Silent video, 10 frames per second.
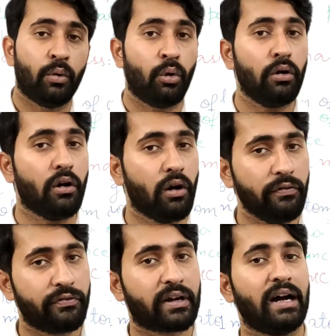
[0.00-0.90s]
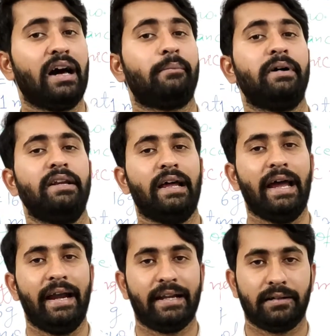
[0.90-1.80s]
mole of carbon
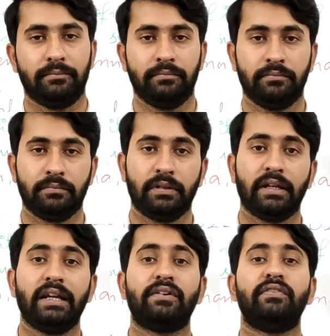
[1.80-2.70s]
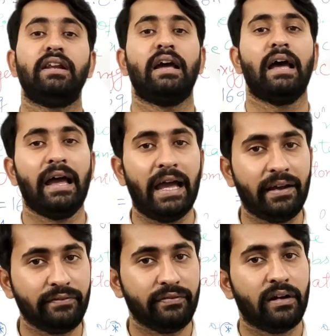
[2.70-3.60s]
atom, it will
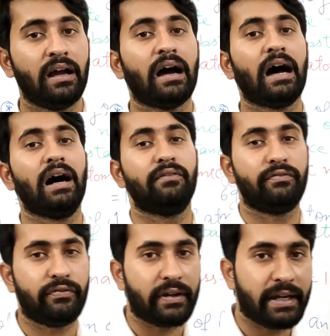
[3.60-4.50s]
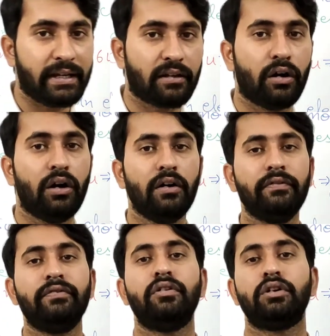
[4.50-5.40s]
have a weight of
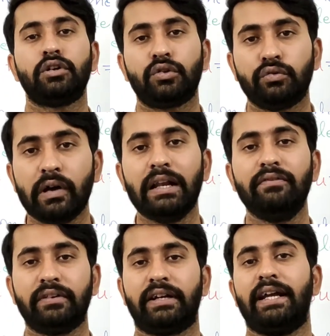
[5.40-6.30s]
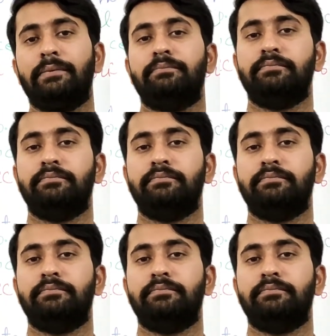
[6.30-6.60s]
12 gram.